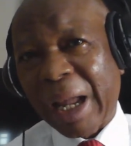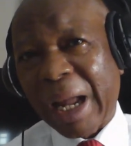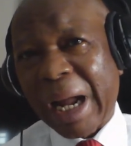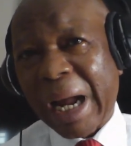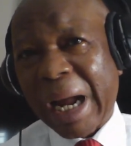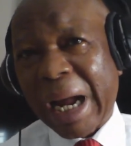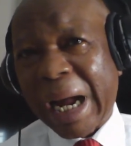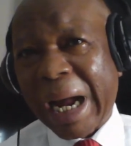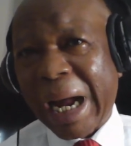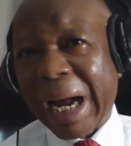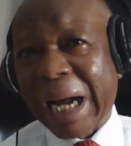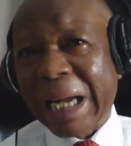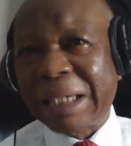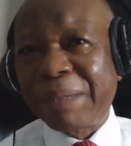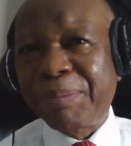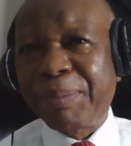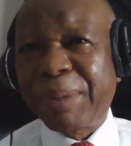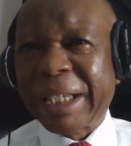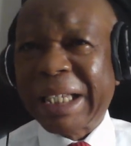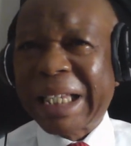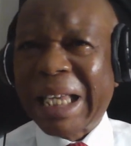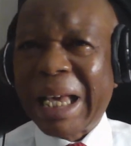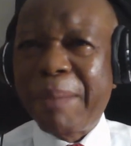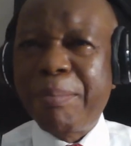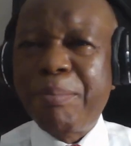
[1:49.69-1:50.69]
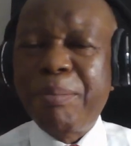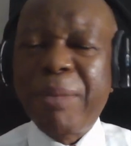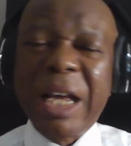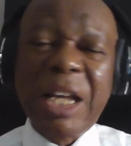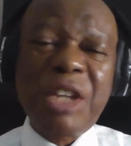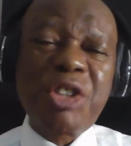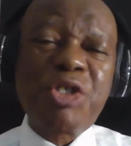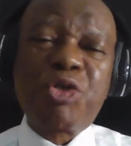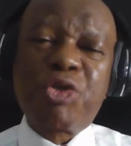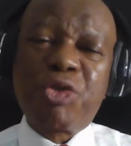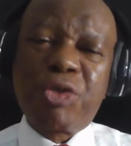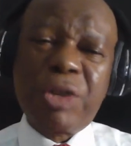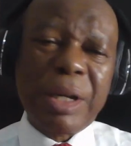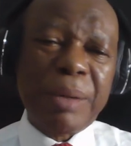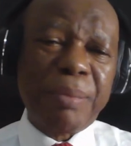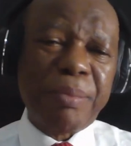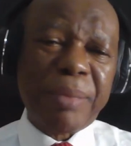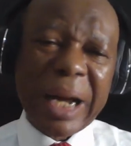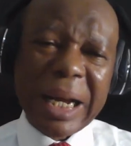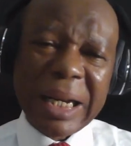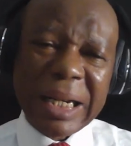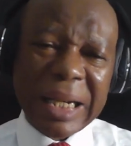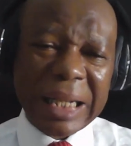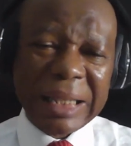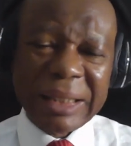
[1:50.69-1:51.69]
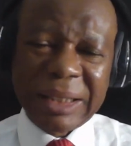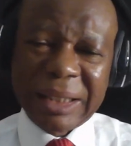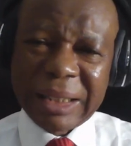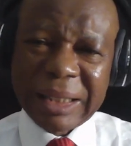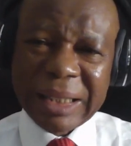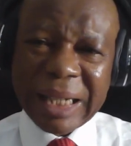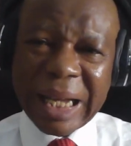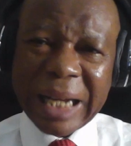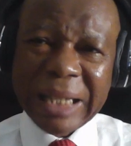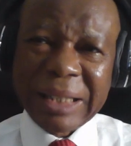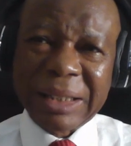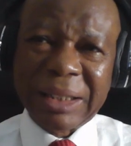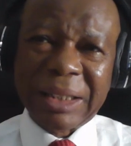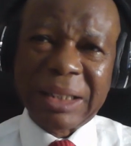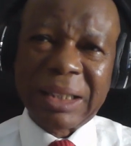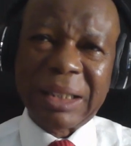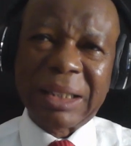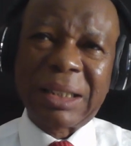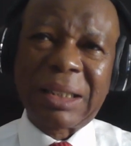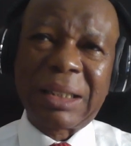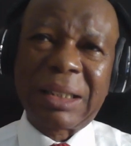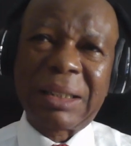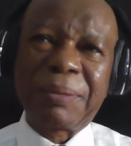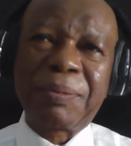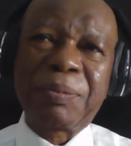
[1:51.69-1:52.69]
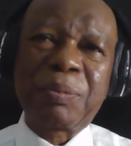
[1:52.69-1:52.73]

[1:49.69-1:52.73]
and became mainstream by 1990s